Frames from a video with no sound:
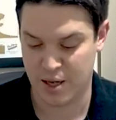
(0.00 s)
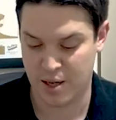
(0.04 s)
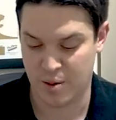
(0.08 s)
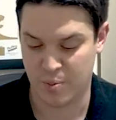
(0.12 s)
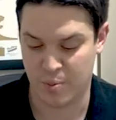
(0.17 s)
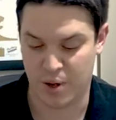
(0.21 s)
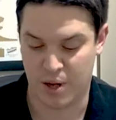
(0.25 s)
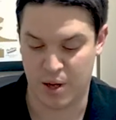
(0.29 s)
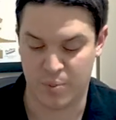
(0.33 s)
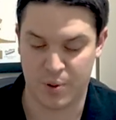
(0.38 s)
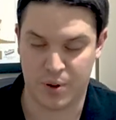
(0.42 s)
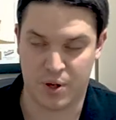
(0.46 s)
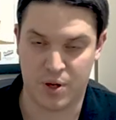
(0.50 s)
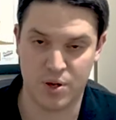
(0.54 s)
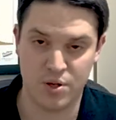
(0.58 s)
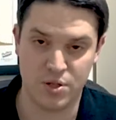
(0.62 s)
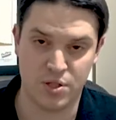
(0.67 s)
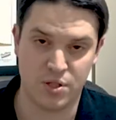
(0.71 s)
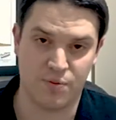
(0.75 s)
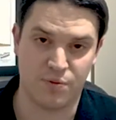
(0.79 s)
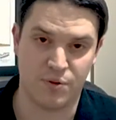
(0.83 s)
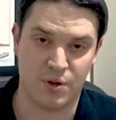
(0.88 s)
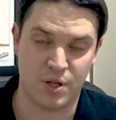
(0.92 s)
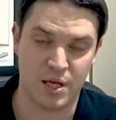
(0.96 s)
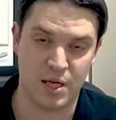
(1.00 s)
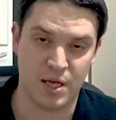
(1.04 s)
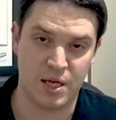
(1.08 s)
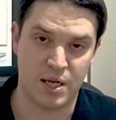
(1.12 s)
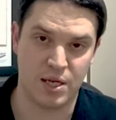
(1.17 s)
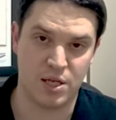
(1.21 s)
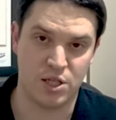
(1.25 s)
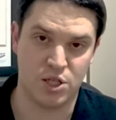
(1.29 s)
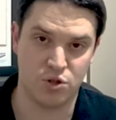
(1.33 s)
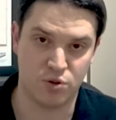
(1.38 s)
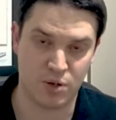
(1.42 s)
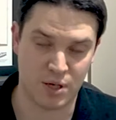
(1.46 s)
But because of
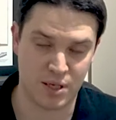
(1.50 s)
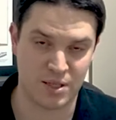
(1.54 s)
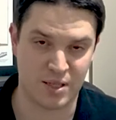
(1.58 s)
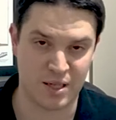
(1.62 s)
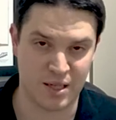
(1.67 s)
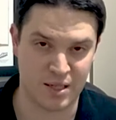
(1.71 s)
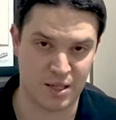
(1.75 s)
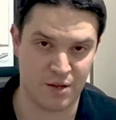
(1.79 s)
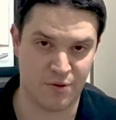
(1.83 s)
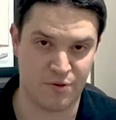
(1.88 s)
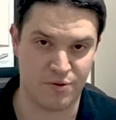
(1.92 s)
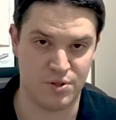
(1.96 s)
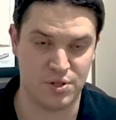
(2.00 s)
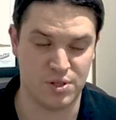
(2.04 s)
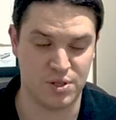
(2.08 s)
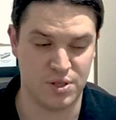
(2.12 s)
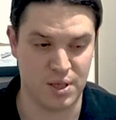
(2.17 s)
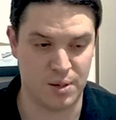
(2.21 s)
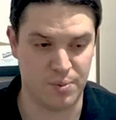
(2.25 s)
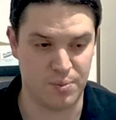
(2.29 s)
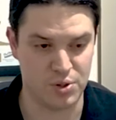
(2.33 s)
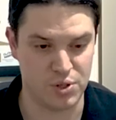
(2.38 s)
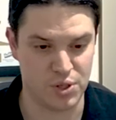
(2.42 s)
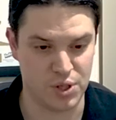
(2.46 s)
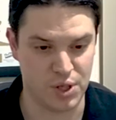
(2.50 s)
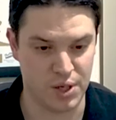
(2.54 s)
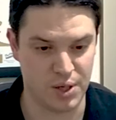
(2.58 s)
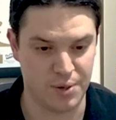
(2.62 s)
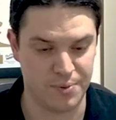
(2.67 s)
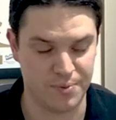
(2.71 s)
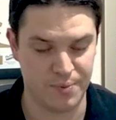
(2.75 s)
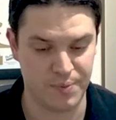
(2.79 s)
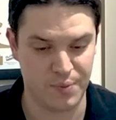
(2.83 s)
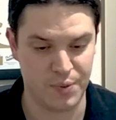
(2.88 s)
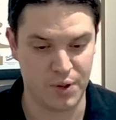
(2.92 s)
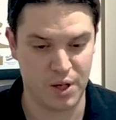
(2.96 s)
the drastic difference in temperature